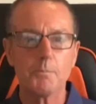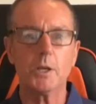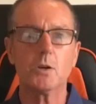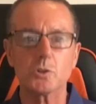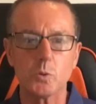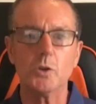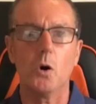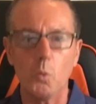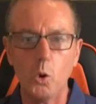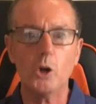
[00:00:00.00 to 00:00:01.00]
Because we're
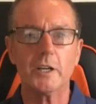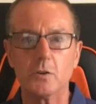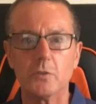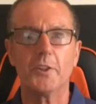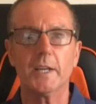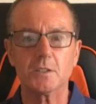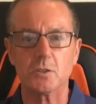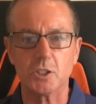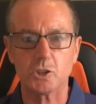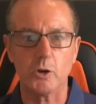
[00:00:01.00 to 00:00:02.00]
not working on things
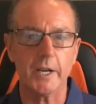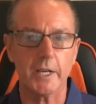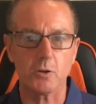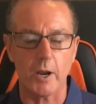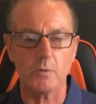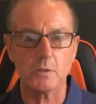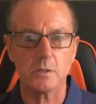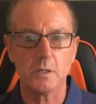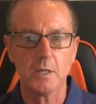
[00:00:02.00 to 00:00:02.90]
on the training ground.